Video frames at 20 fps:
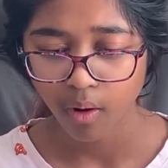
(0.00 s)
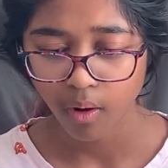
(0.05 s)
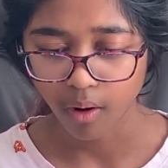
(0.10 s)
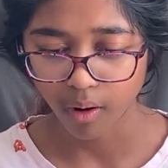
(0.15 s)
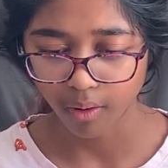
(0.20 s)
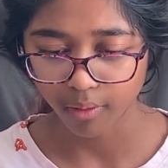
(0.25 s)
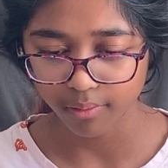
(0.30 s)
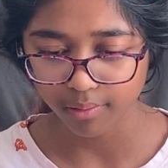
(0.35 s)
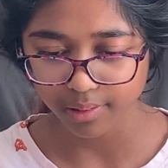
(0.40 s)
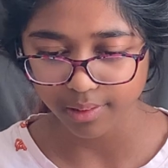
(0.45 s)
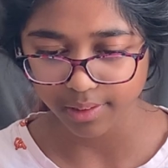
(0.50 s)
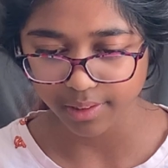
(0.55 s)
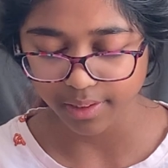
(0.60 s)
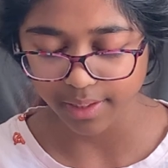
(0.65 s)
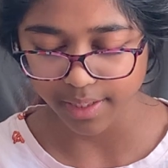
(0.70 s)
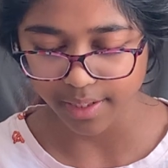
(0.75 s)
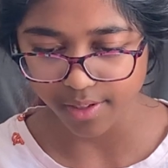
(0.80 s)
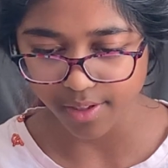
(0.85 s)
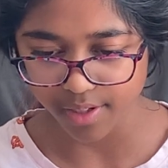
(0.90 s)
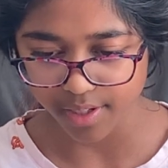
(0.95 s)
Hogwarts,
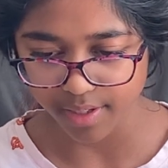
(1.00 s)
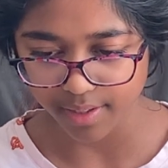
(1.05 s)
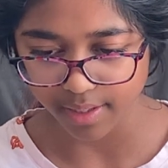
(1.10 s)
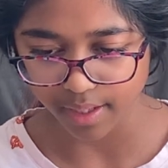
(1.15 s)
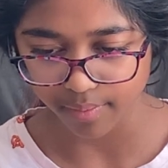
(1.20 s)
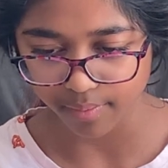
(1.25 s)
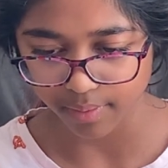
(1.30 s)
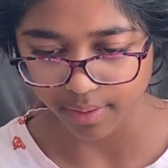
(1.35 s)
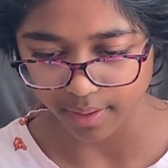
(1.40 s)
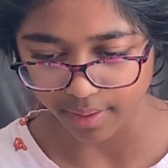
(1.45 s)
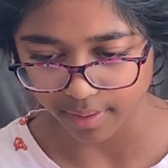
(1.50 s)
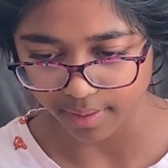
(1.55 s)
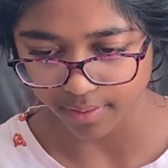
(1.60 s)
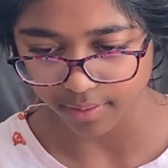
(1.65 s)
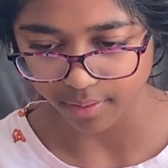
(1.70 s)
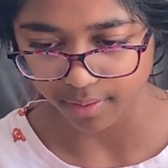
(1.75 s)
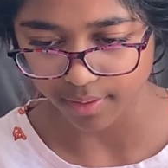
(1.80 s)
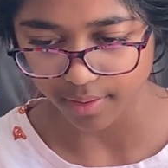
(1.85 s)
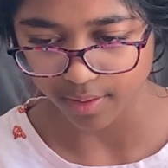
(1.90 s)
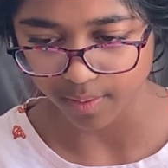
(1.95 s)
dear, she said when Harry
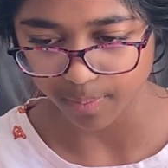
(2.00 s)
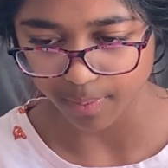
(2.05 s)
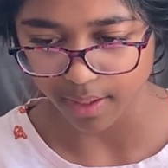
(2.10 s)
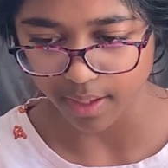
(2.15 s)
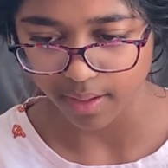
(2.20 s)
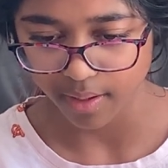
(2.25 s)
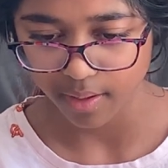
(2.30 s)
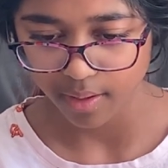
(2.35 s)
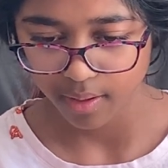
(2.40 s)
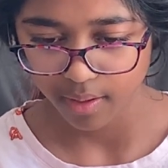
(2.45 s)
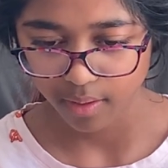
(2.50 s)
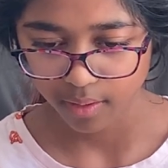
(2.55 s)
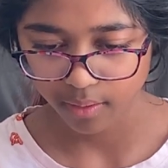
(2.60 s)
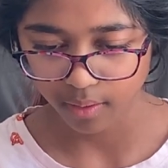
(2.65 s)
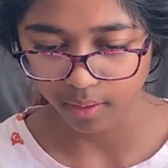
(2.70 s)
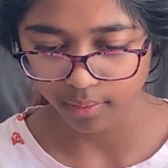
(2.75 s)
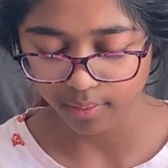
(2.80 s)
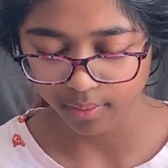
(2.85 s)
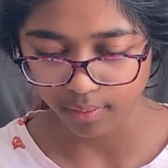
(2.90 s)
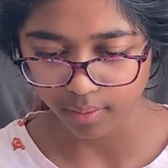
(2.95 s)
started to speak.
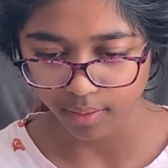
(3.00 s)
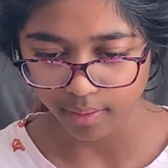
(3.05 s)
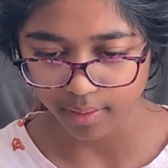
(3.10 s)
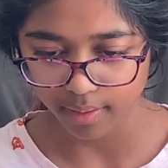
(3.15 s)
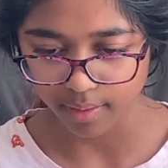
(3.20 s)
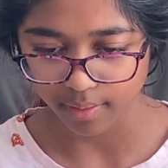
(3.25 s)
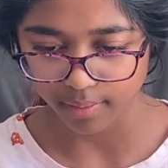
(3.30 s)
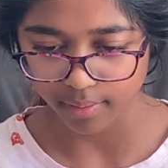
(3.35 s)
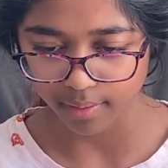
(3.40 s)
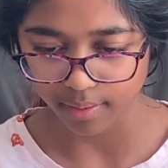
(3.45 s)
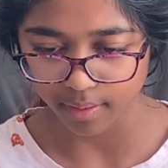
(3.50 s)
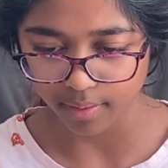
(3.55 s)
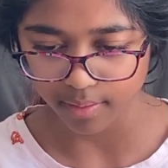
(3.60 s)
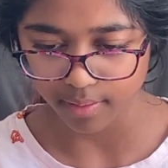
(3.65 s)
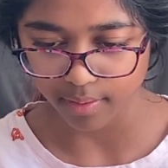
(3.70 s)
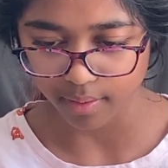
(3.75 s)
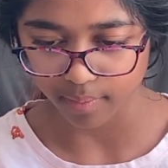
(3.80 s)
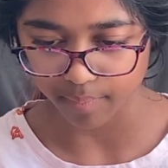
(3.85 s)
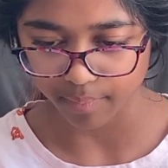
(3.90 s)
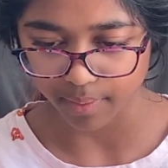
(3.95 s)
Got the lot here, another
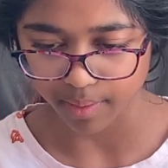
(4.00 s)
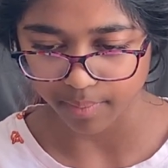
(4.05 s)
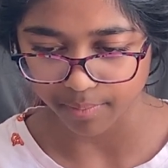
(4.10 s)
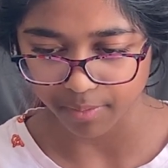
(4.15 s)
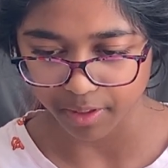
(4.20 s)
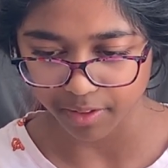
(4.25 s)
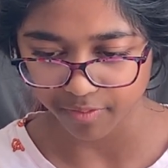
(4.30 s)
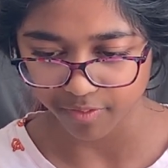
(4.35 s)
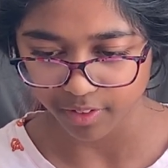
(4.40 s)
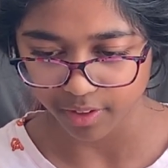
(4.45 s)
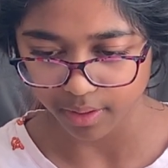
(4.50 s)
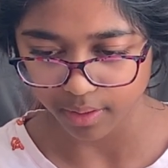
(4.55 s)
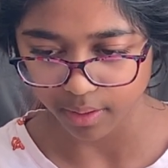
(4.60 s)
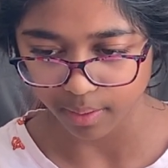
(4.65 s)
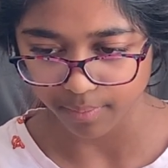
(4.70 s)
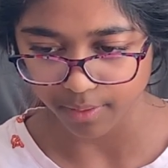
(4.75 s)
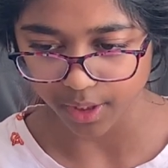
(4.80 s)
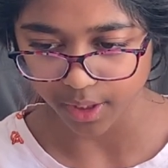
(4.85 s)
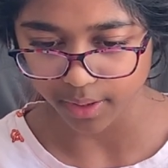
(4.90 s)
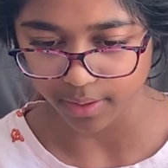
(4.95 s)
young man being fitted
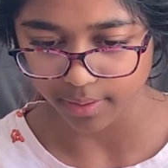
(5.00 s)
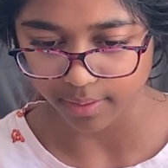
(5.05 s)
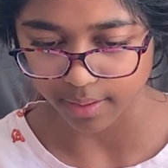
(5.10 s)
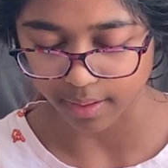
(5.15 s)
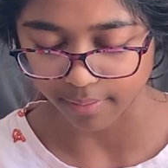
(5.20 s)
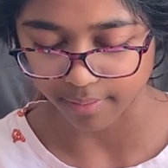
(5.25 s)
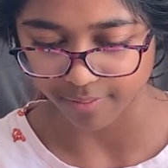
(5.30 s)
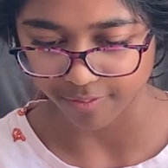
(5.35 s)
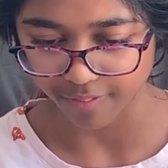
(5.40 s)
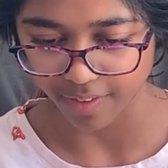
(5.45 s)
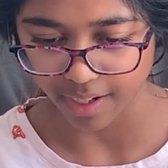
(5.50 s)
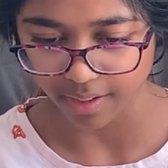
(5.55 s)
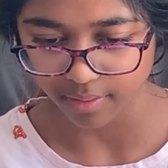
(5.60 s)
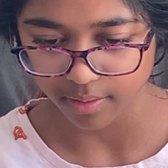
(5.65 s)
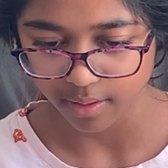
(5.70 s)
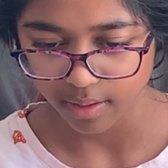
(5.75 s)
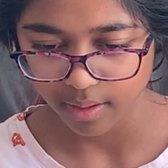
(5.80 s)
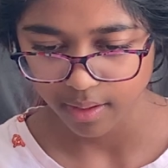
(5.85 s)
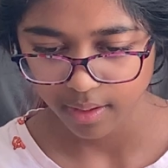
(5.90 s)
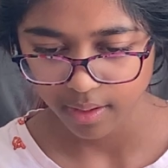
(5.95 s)
up just now, in fact.
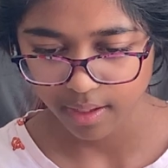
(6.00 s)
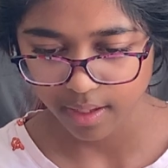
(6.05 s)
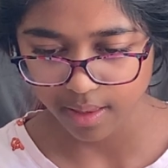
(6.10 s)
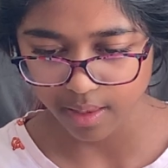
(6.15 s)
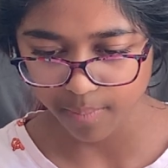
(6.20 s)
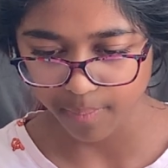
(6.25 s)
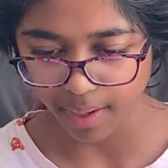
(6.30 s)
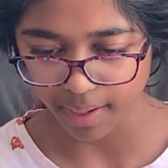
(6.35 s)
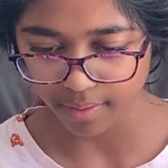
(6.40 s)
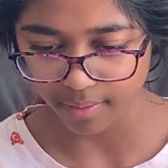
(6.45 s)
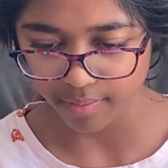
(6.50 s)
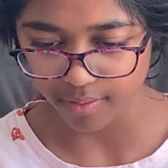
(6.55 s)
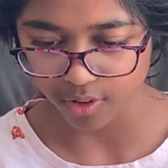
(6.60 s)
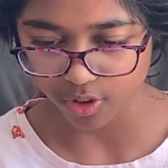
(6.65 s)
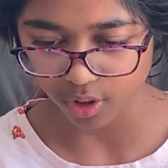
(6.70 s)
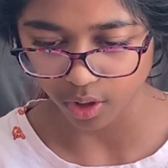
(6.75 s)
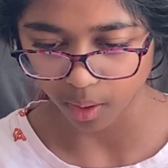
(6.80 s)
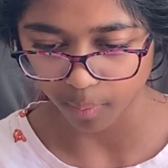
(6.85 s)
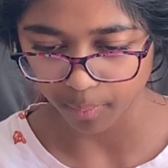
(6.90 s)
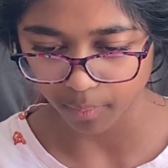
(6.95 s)
In the back of the
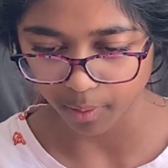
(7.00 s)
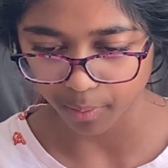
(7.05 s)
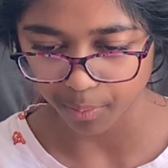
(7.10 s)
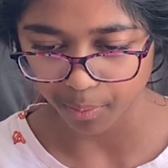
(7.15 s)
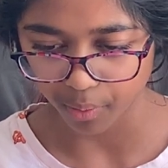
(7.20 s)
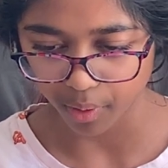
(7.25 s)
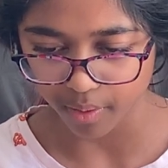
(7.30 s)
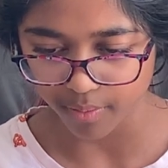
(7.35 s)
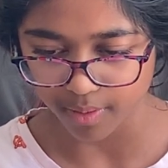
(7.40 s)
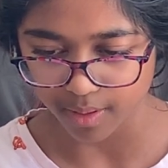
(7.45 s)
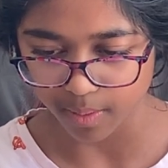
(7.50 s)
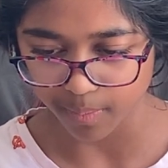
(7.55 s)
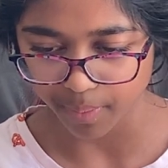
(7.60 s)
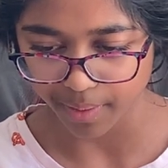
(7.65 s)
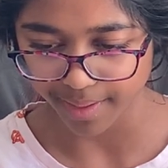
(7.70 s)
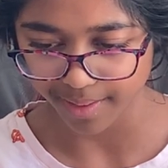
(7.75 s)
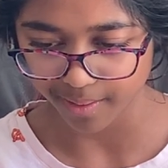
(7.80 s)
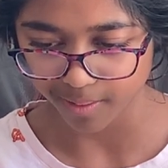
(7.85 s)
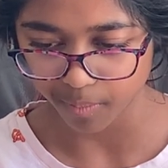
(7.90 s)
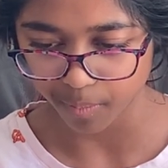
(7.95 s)
shop, a boy with a
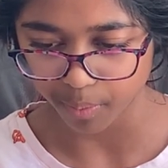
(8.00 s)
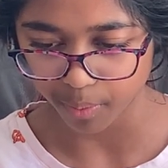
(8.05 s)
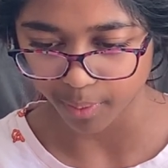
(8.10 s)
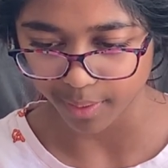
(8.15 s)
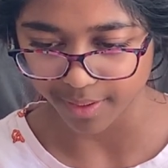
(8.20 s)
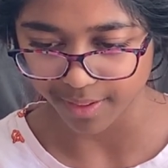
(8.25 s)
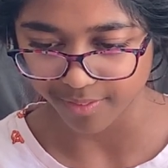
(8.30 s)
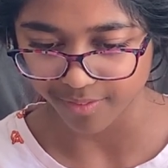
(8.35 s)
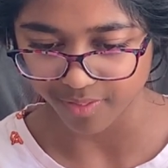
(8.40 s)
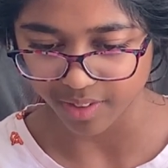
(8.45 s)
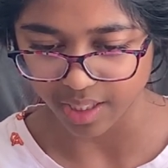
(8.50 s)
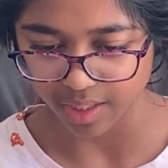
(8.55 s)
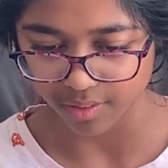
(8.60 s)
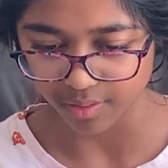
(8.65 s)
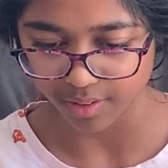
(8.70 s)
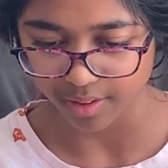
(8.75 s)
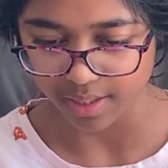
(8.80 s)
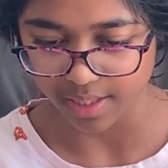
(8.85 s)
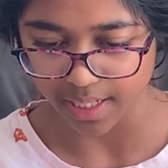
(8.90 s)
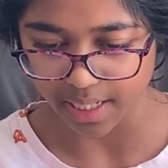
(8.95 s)
pale, pointed face
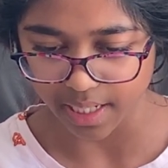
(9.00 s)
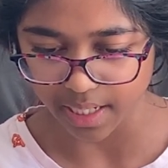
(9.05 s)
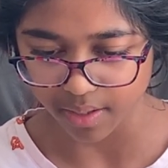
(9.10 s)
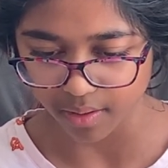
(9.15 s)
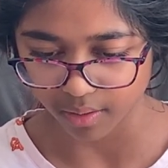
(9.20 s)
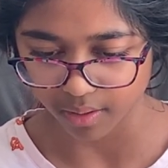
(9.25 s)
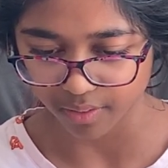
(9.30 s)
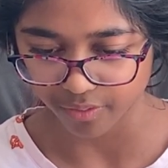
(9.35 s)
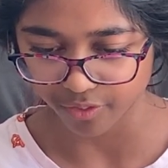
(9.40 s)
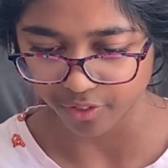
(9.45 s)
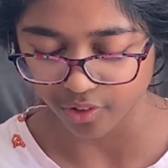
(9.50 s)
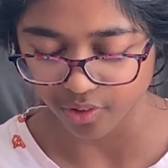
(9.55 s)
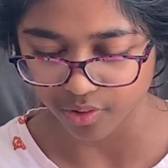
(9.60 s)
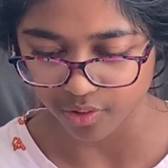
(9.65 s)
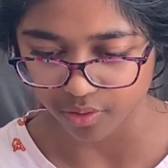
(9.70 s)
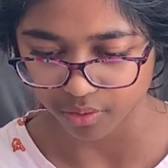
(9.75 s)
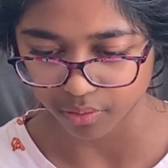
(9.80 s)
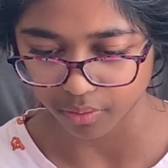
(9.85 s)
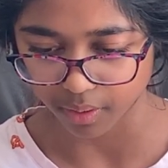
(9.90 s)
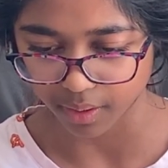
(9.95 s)
was standing on a
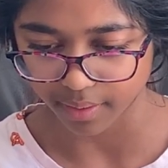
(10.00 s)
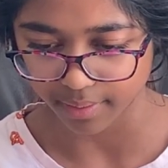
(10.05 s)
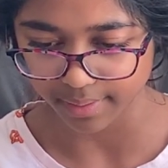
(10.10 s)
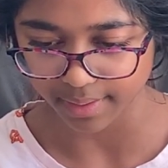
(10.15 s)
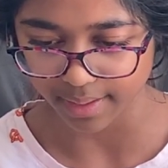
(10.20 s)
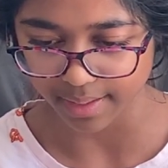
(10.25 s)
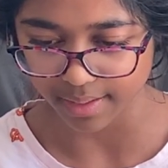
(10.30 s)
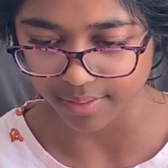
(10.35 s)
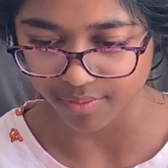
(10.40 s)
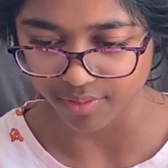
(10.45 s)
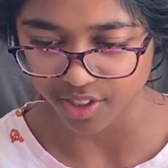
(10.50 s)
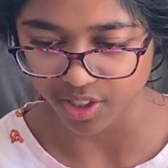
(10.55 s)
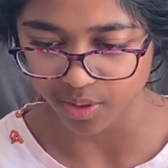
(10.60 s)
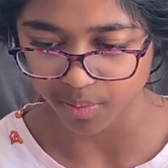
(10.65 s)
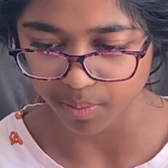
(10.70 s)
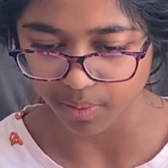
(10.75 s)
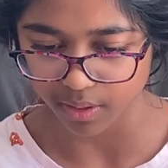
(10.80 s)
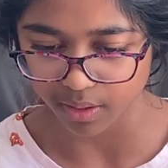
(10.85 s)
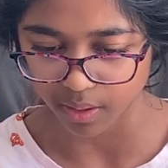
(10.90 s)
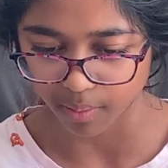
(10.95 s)
footstool while a second
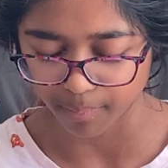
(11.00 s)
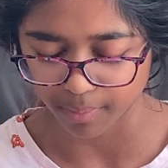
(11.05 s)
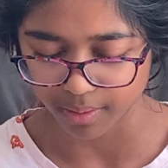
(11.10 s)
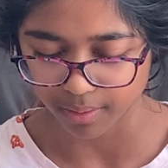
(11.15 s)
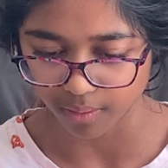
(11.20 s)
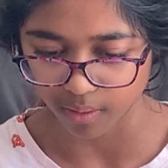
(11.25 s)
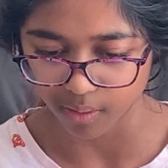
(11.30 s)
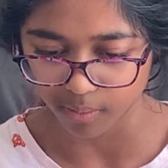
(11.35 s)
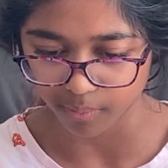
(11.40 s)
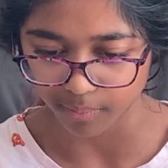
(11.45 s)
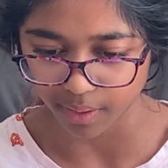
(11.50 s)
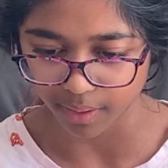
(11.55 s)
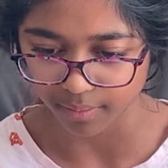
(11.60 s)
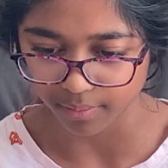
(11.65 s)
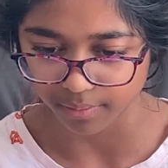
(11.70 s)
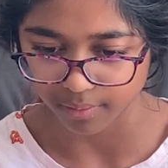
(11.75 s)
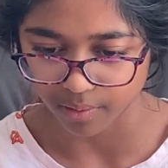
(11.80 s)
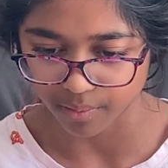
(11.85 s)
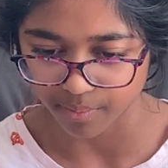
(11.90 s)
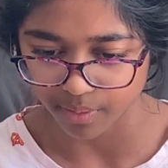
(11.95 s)
witch pinned up his long black
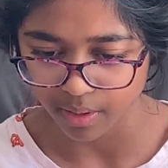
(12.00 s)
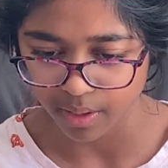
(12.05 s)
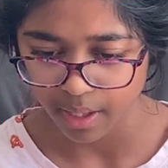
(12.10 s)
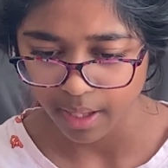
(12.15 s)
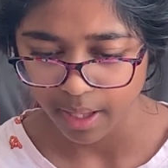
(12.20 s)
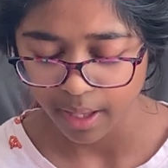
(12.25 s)
robes.